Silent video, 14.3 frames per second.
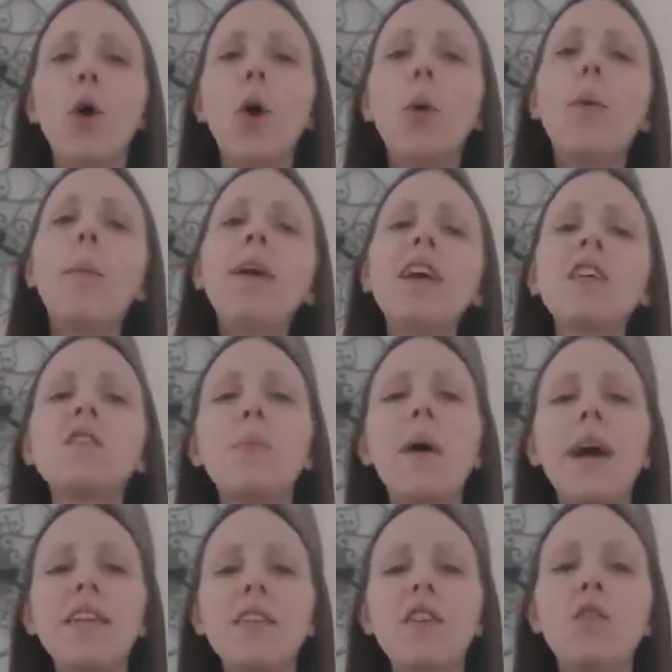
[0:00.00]
would be
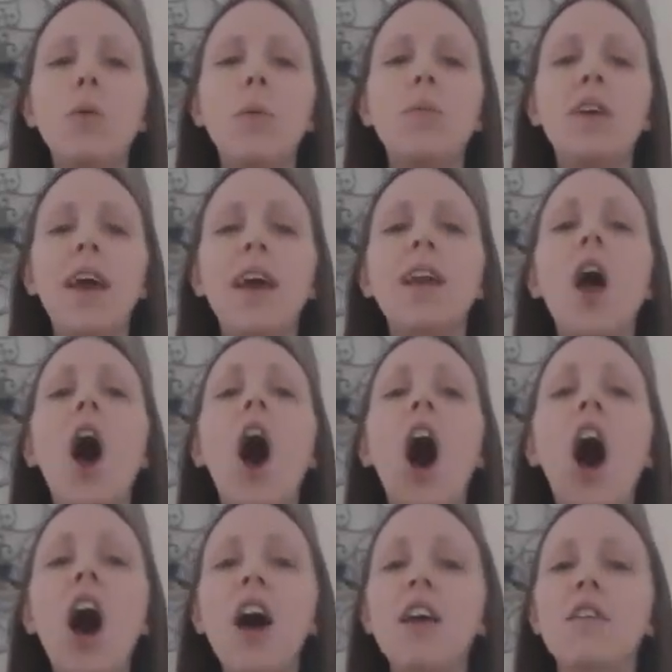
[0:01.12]
expected to obtain a
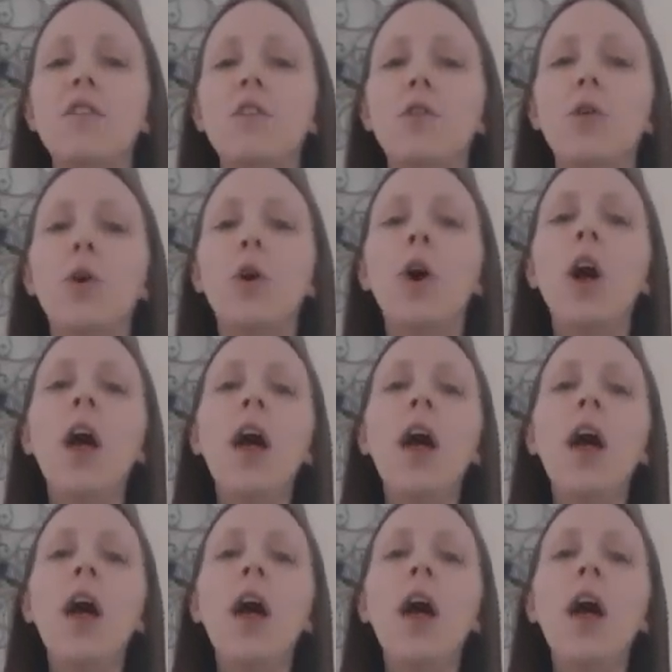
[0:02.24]
higher score